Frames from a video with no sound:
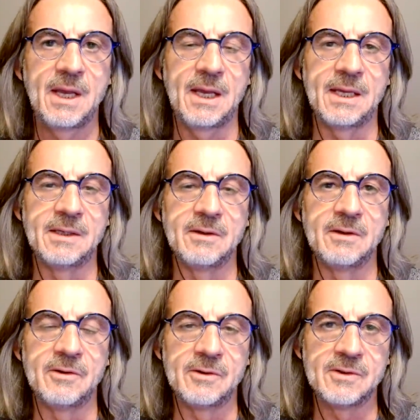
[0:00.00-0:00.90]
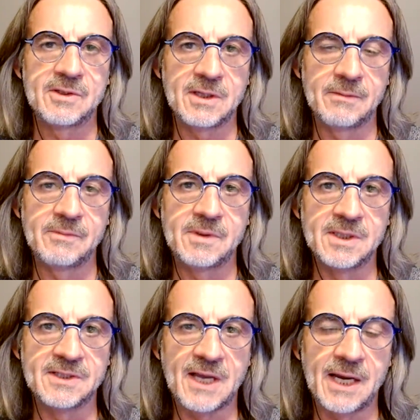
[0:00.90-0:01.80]
And there's some
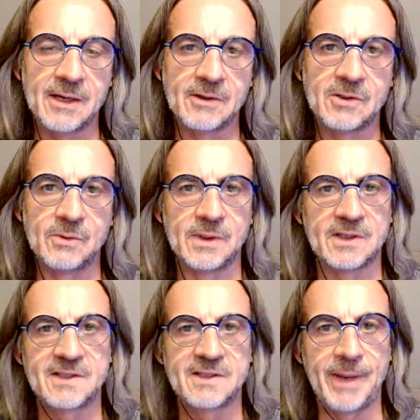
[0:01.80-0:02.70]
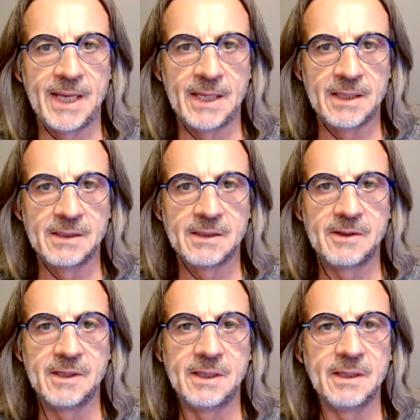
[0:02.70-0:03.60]
desire to expand
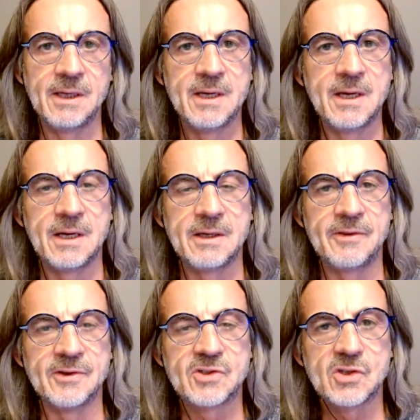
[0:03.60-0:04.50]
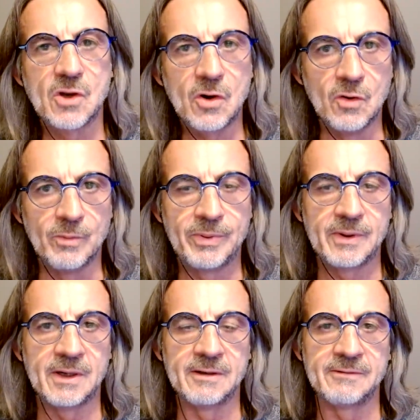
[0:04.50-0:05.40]
the, the scope
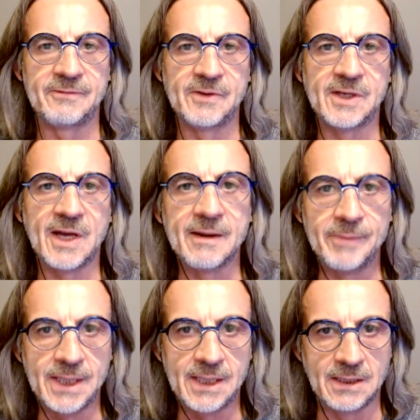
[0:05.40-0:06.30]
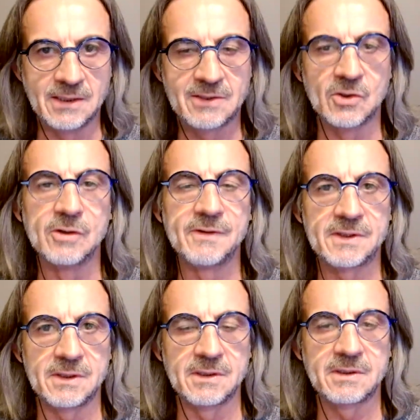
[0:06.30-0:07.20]
of diabetes
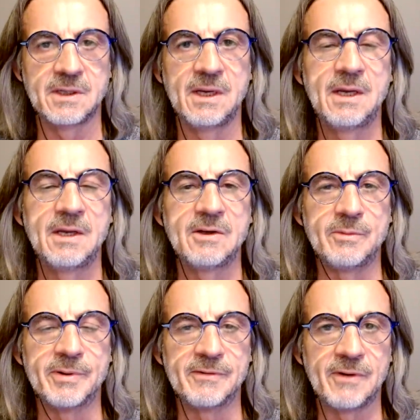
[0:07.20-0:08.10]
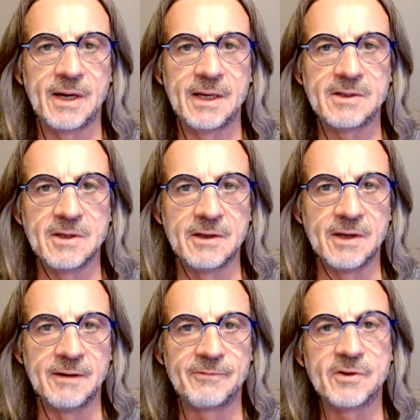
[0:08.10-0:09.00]
services to provide,
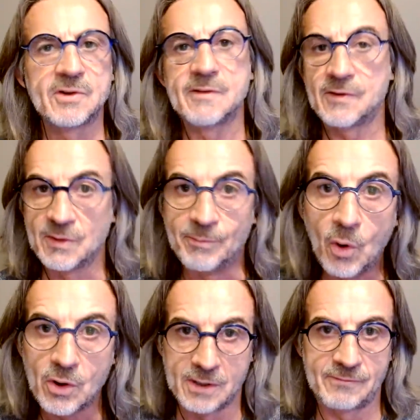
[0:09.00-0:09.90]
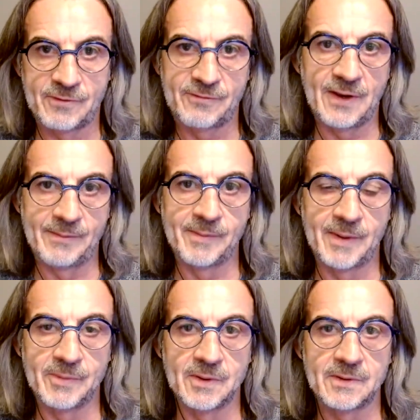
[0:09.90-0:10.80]
uh, first of all, support for family
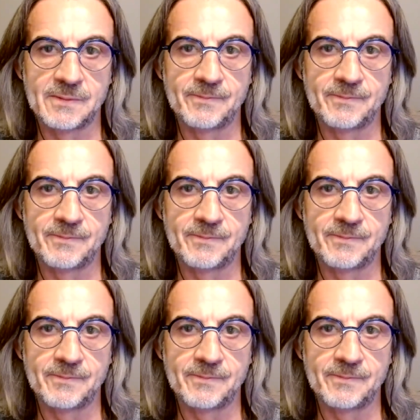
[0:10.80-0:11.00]
members.